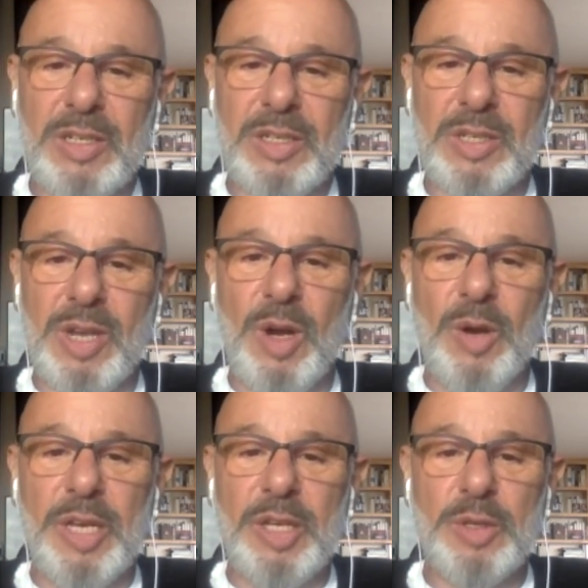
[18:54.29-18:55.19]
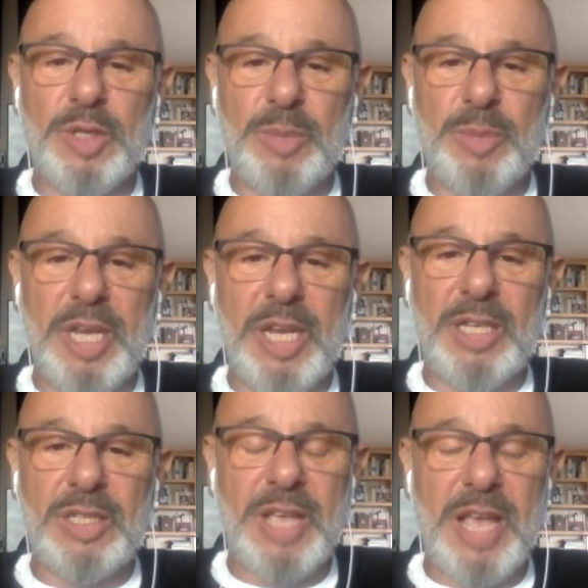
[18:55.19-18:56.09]
So it used to be
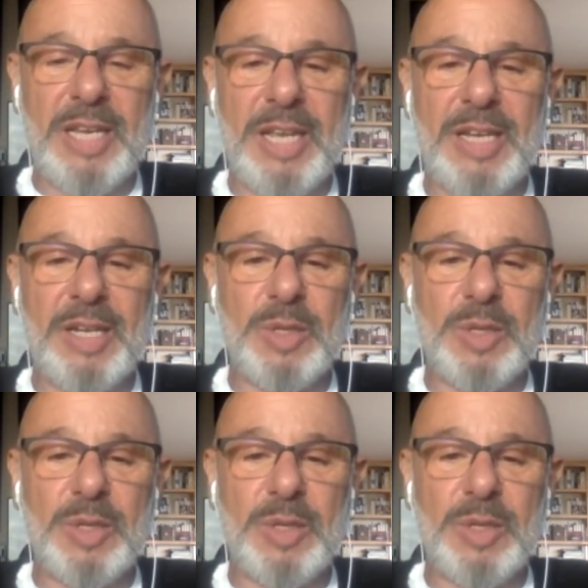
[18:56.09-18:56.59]
San Diego